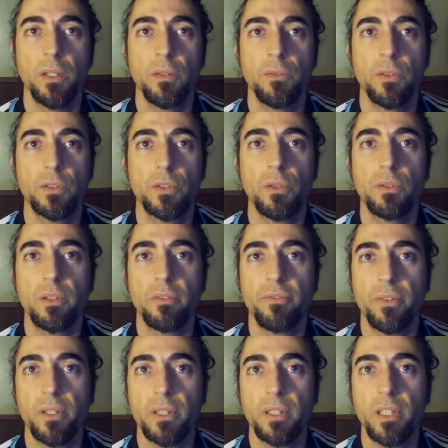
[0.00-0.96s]

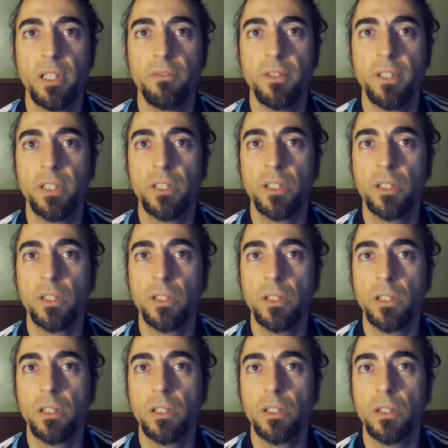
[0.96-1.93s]
Photographer Devin
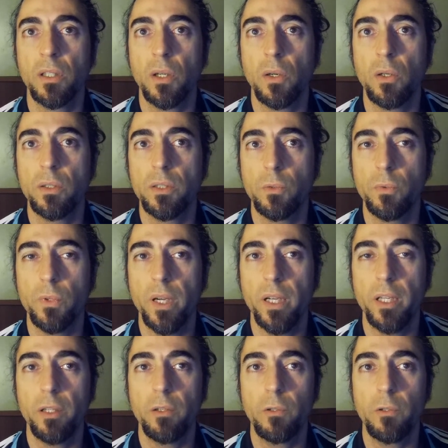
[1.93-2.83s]
Caldaway